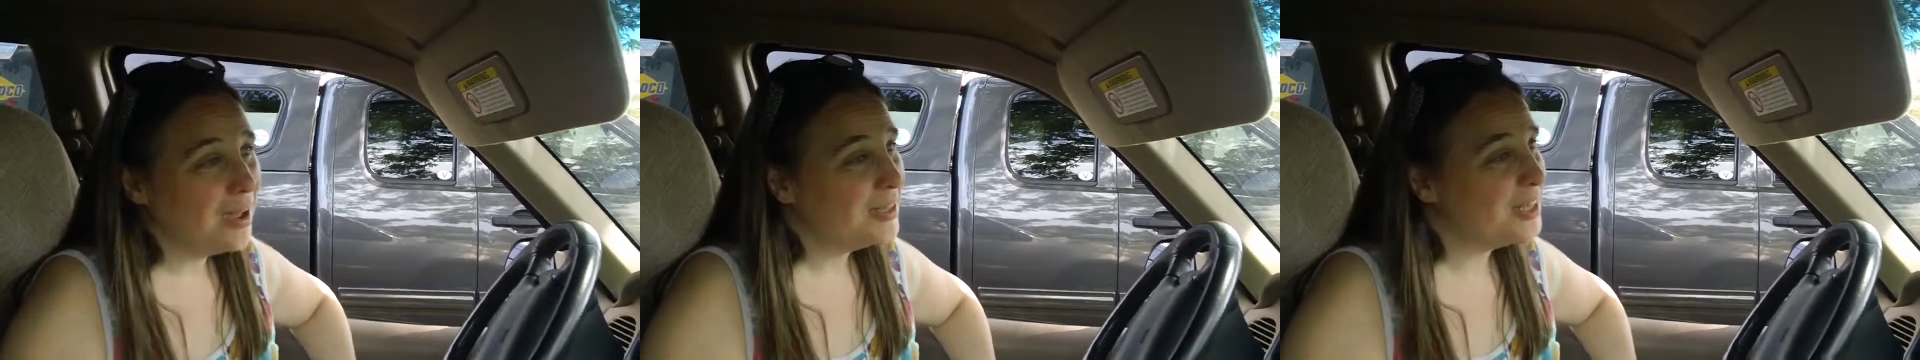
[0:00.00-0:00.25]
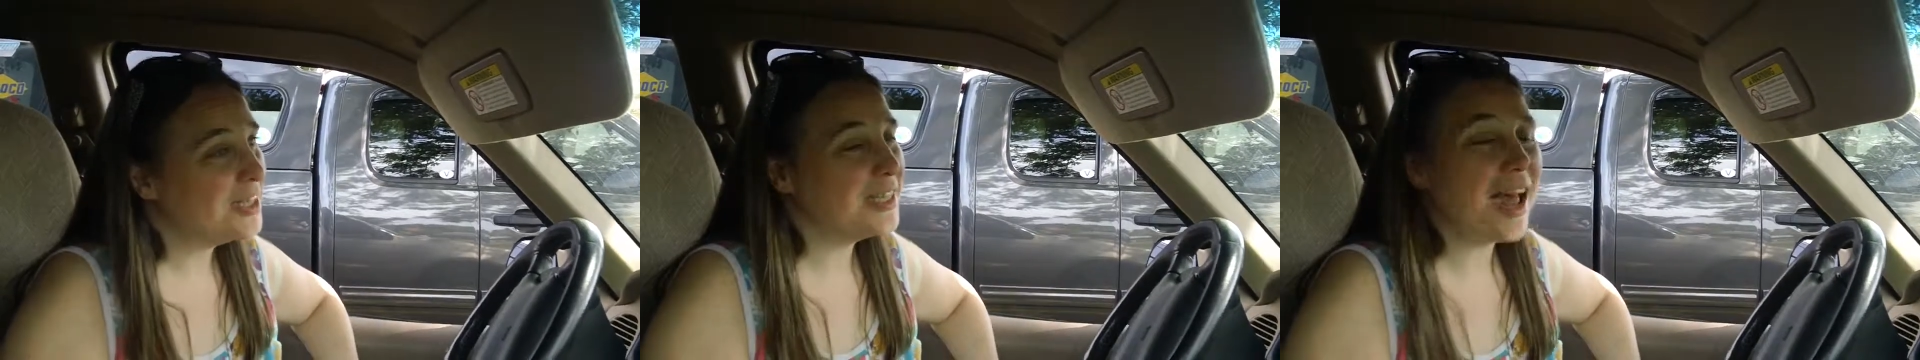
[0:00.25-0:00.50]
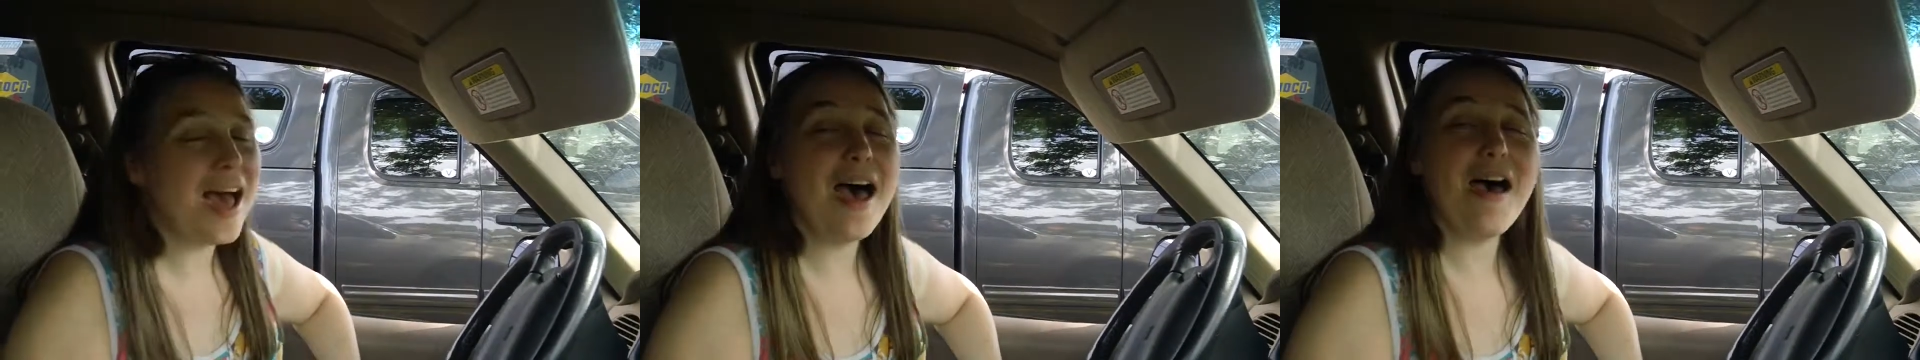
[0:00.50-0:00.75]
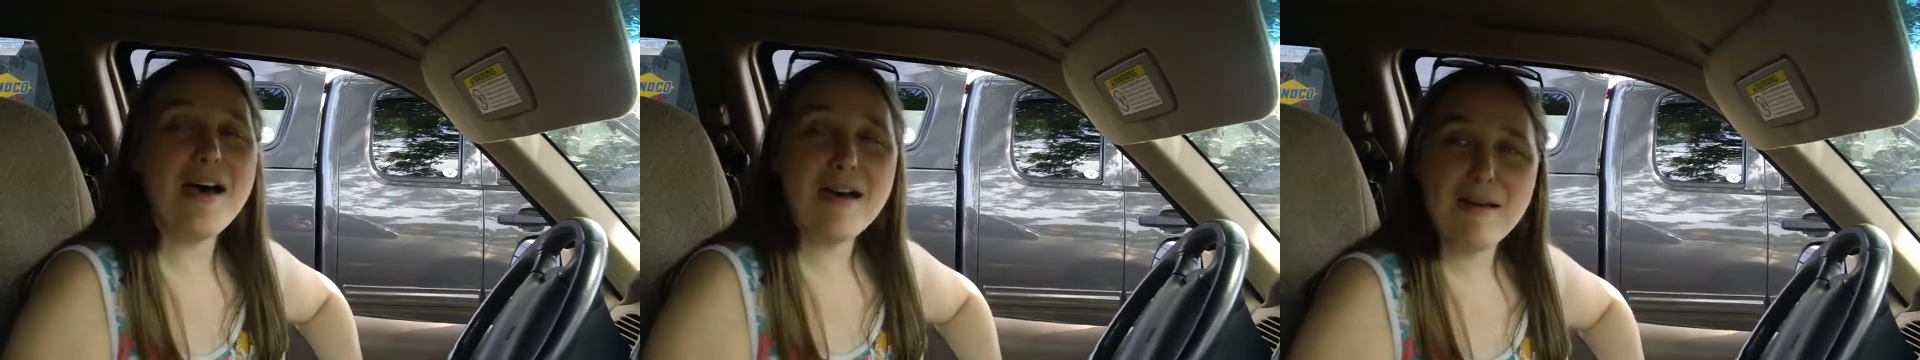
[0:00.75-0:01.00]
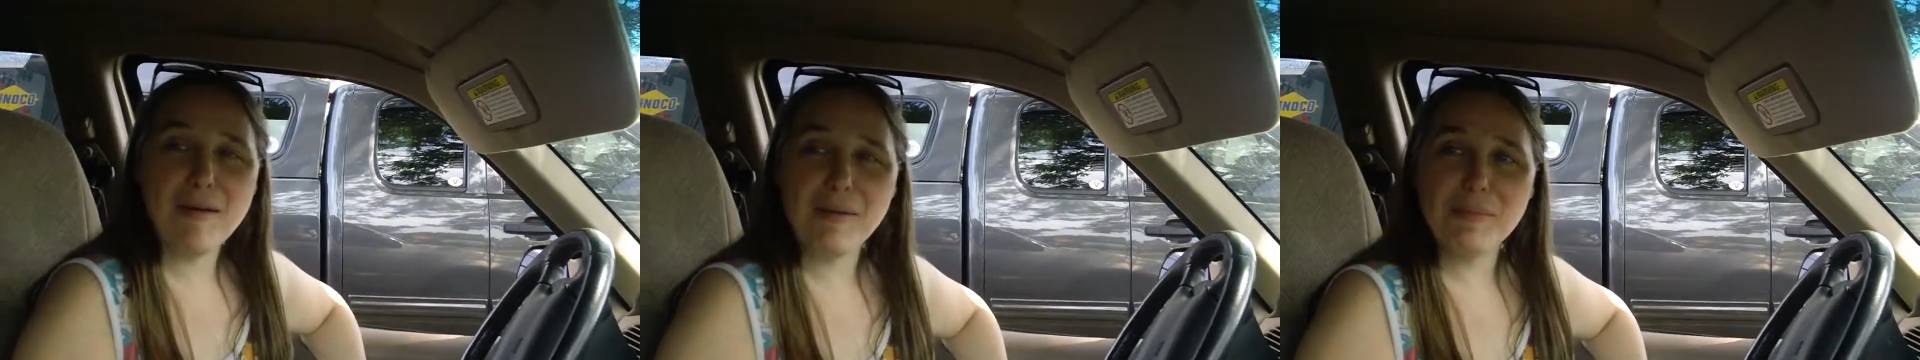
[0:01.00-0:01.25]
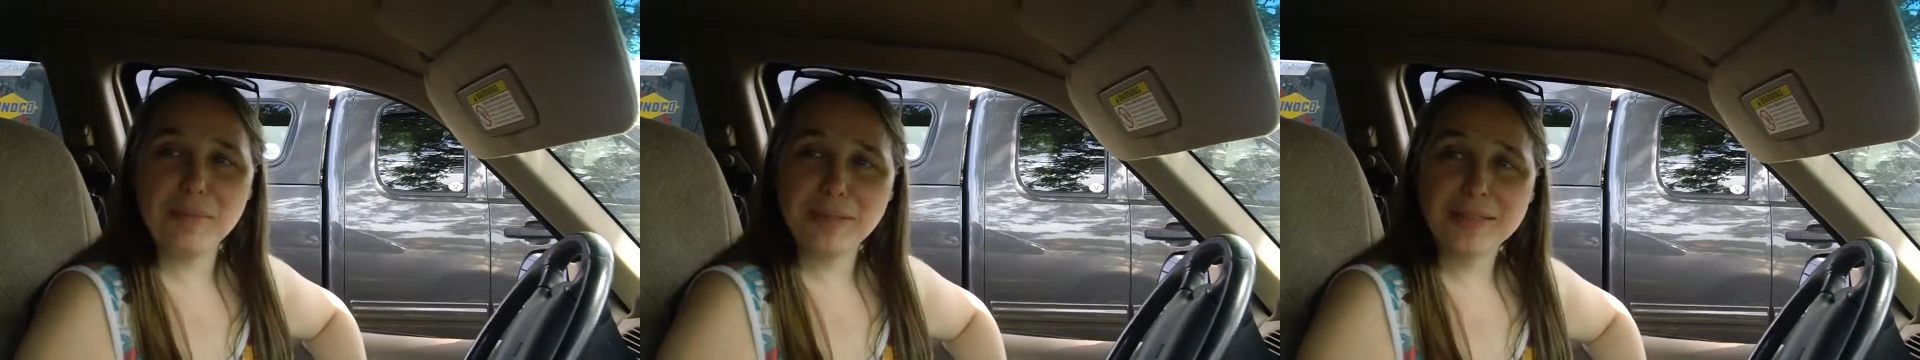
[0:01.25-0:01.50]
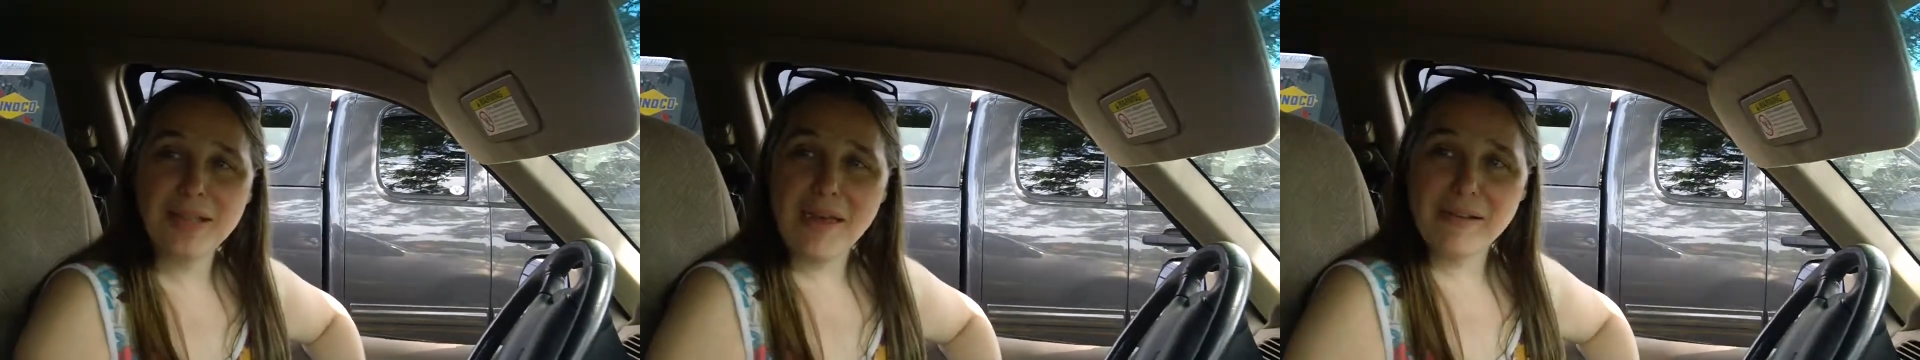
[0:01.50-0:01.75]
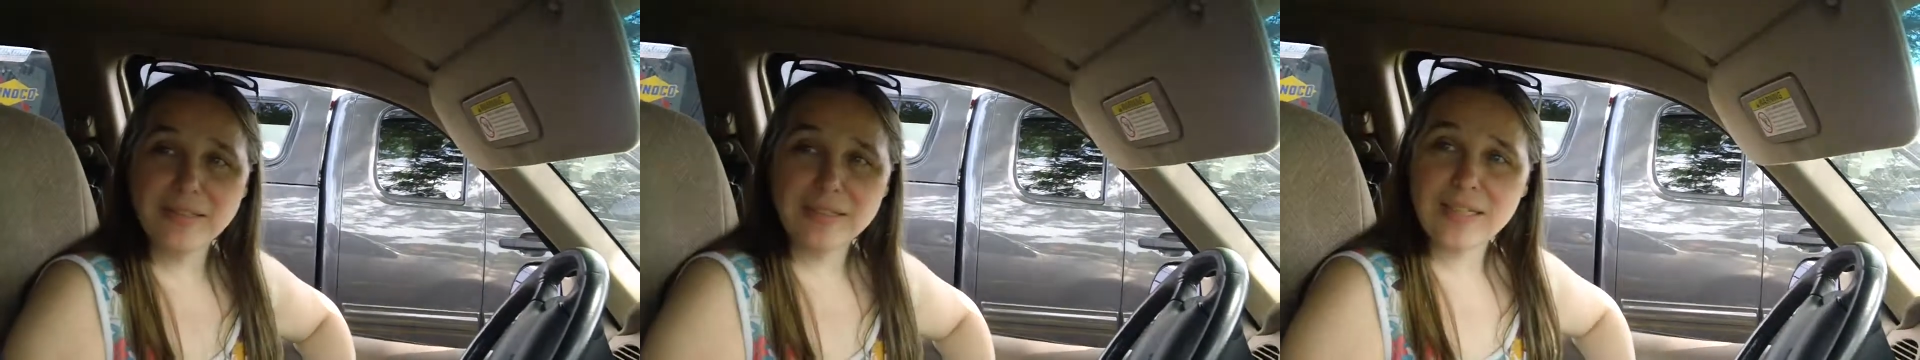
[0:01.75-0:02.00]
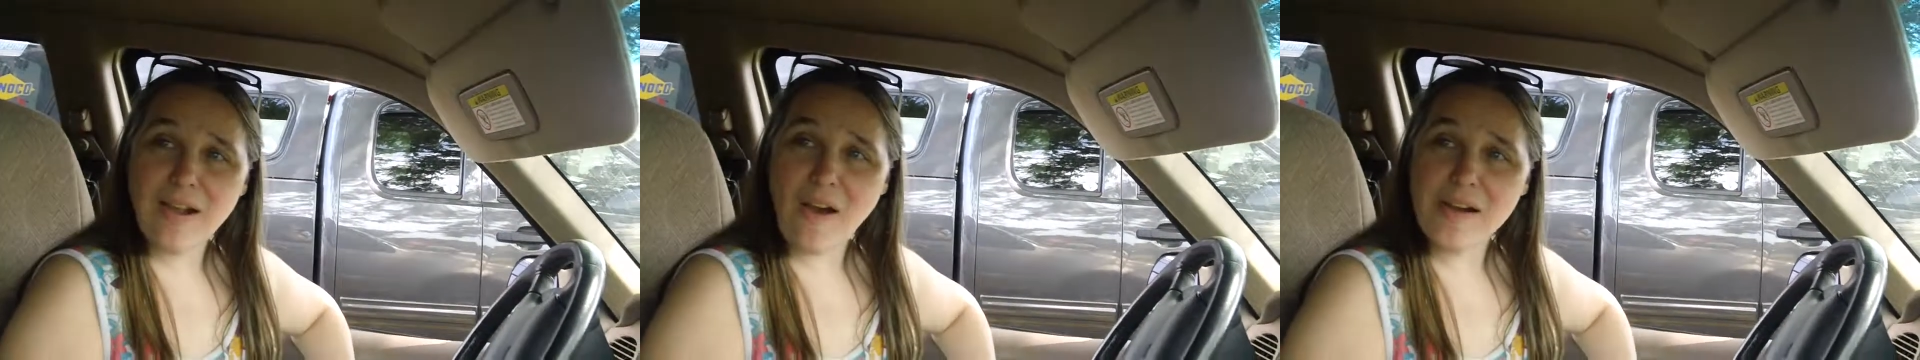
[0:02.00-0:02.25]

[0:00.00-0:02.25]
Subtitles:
That's why they look that way. Most people